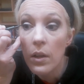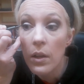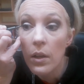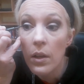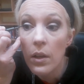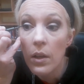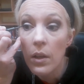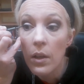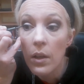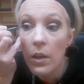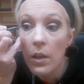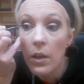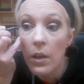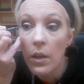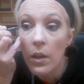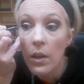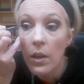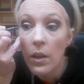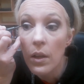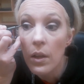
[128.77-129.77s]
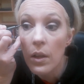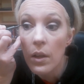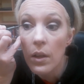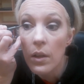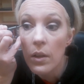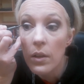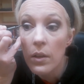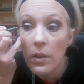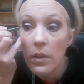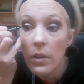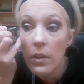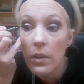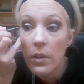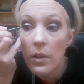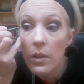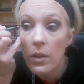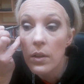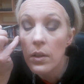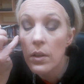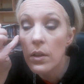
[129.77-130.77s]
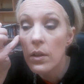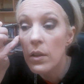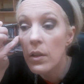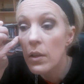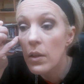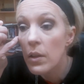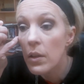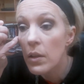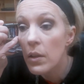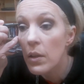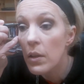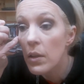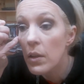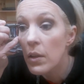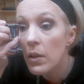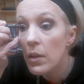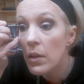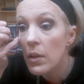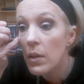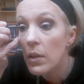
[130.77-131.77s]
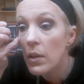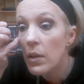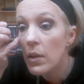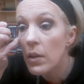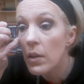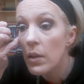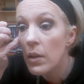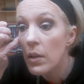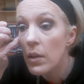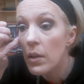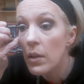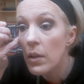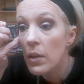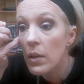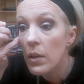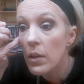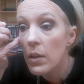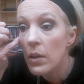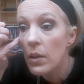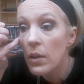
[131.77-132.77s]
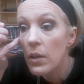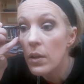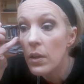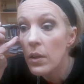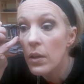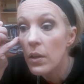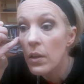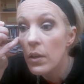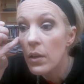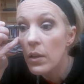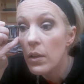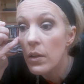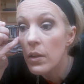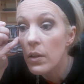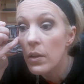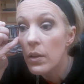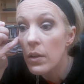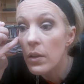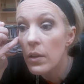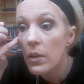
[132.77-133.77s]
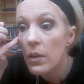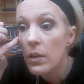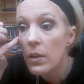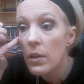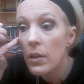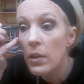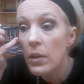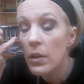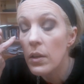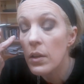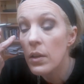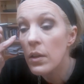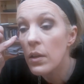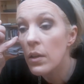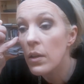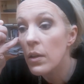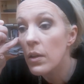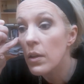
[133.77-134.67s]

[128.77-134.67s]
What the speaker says: (no one is talking)